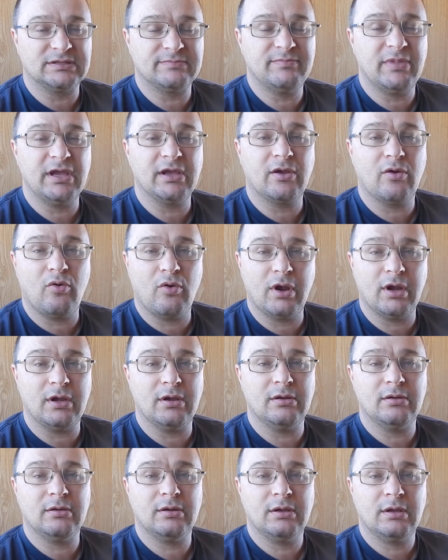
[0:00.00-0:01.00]
that
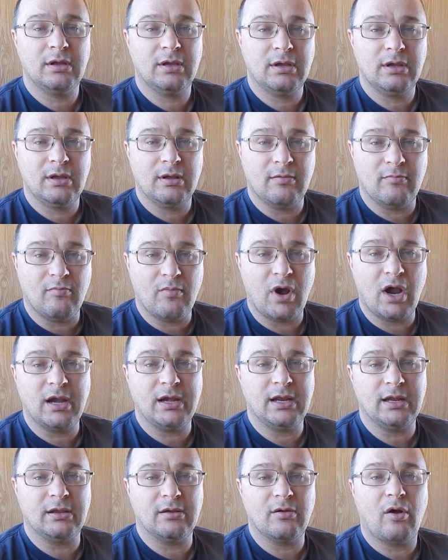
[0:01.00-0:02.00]
builds Bitcoin
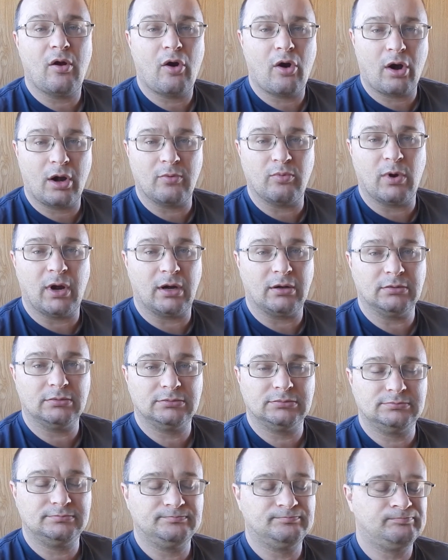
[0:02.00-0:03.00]
mining
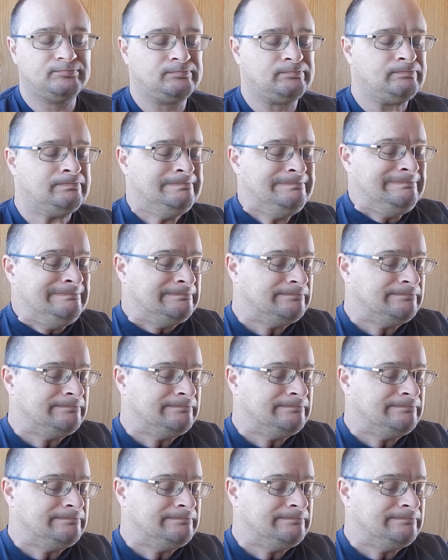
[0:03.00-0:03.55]
hardware.